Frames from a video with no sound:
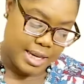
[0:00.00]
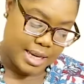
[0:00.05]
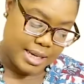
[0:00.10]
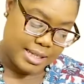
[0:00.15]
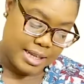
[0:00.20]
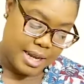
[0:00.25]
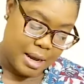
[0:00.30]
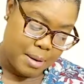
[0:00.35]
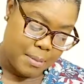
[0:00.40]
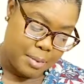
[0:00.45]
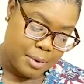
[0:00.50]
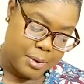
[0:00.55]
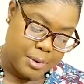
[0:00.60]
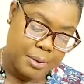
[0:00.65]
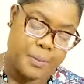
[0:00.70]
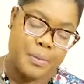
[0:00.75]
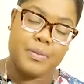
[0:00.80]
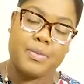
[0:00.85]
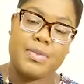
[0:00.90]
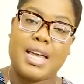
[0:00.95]

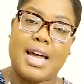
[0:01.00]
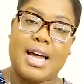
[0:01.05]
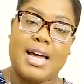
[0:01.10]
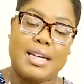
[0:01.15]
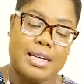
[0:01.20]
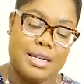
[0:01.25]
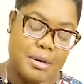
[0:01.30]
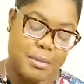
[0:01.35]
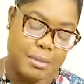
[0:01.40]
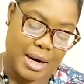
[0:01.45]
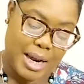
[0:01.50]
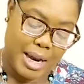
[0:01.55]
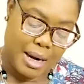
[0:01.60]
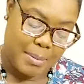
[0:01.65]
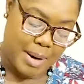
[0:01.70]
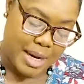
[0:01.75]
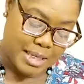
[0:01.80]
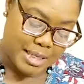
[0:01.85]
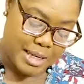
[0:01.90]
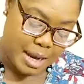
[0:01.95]
Example, I didn't
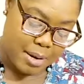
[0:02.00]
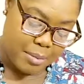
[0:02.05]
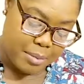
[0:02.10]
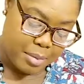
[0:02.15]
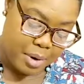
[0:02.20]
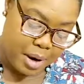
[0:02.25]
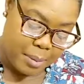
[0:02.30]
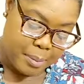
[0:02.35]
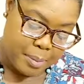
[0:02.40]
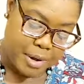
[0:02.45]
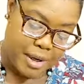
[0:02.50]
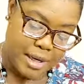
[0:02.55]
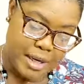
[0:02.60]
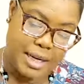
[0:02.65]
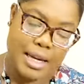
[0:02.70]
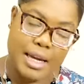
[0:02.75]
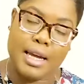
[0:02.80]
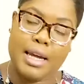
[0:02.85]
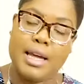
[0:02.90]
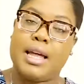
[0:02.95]
plan my time
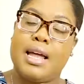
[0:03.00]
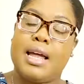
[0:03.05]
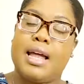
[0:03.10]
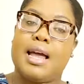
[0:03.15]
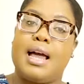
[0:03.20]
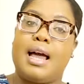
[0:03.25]
properly,